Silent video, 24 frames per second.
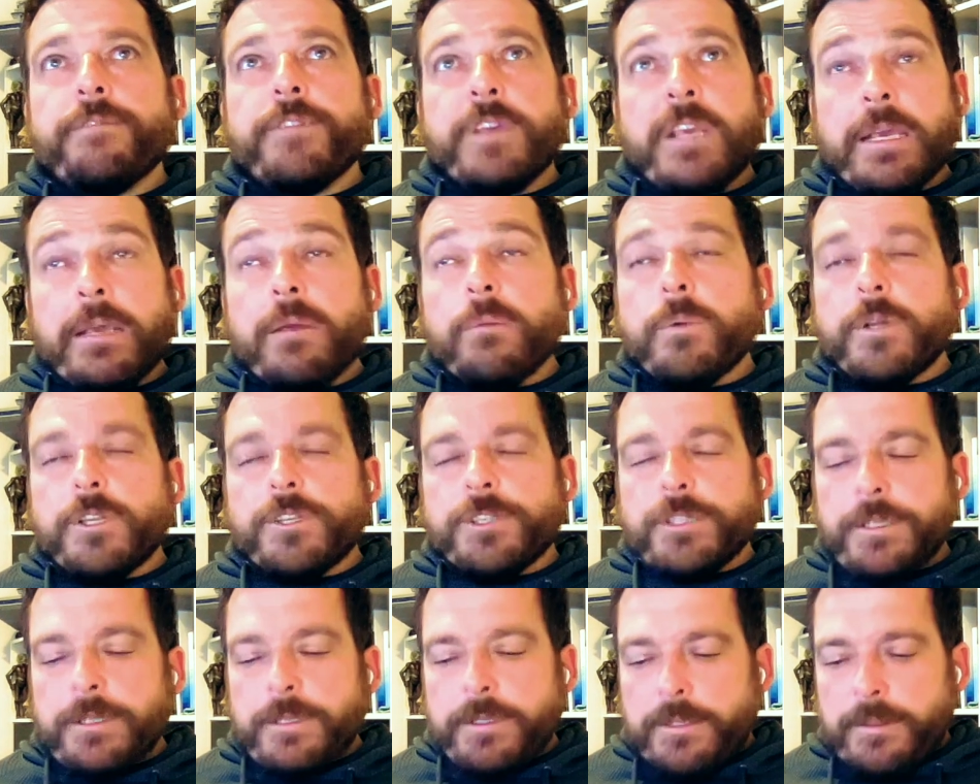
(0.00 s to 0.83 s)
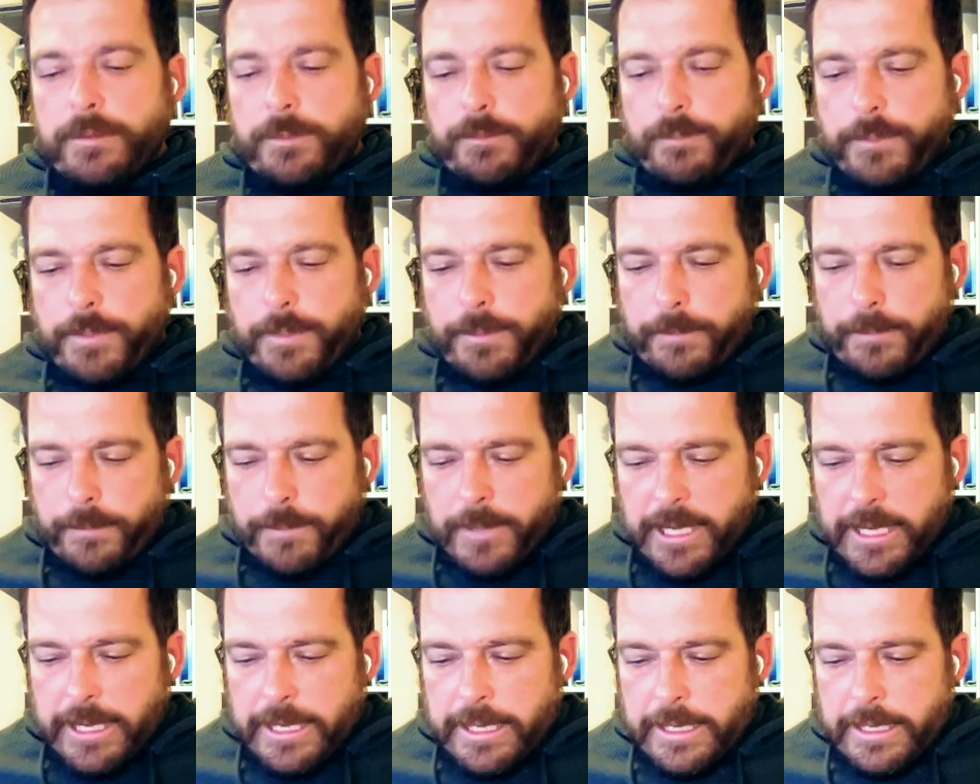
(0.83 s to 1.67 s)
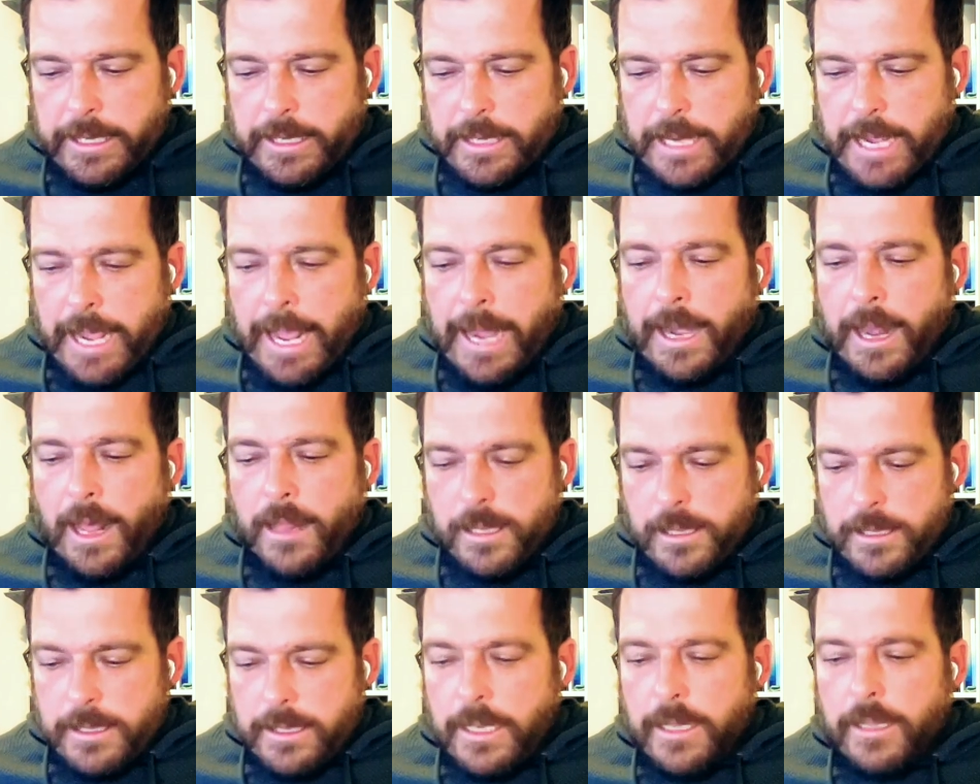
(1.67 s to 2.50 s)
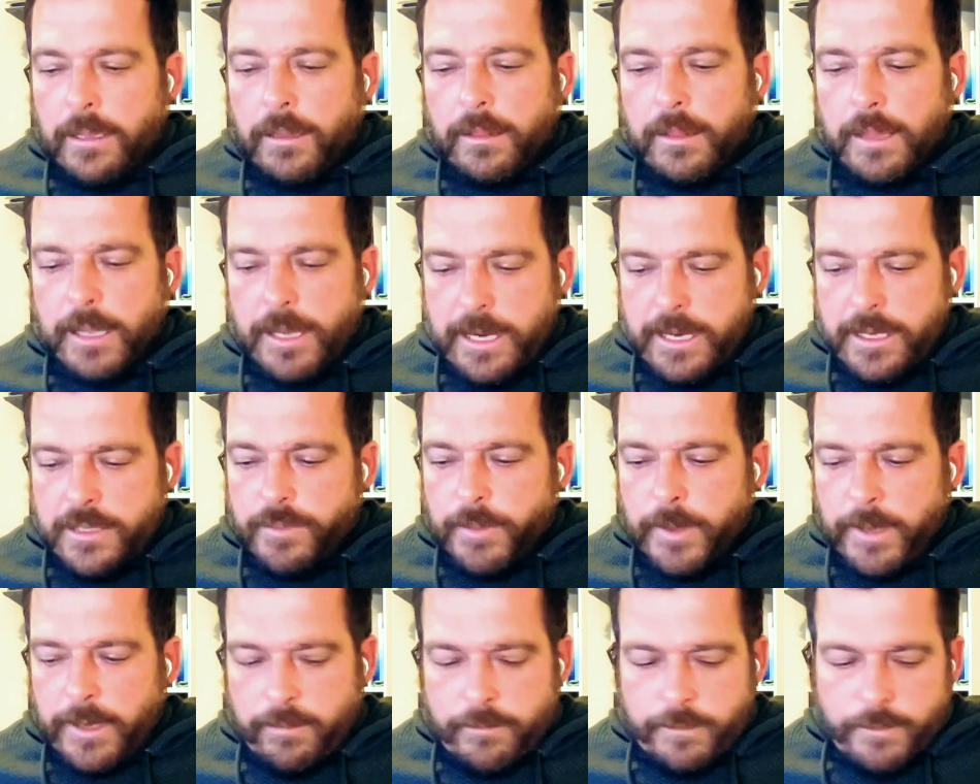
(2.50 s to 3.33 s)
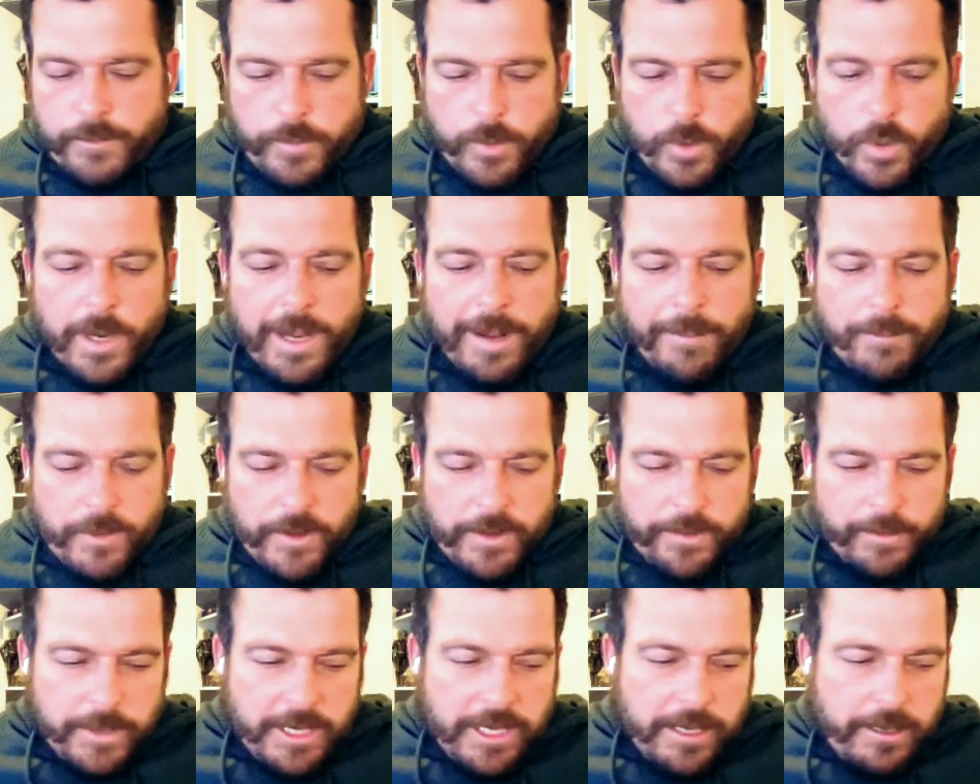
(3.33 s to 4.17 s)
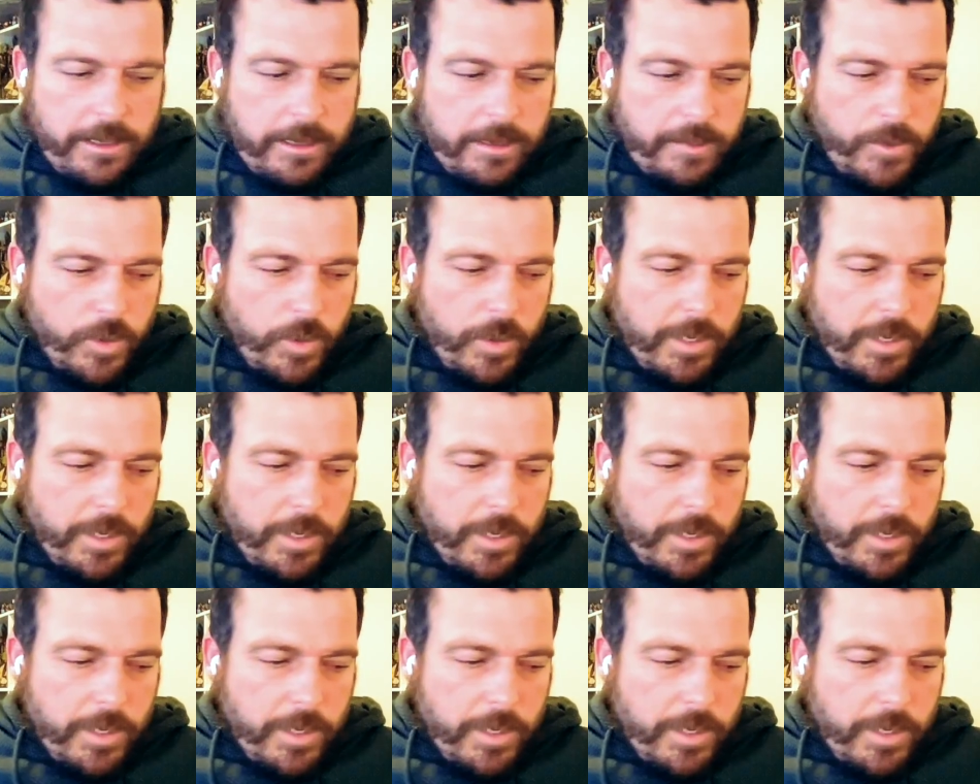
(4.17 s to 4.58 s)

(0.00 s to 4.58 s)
fear, which has been another thing that has been brought up to me.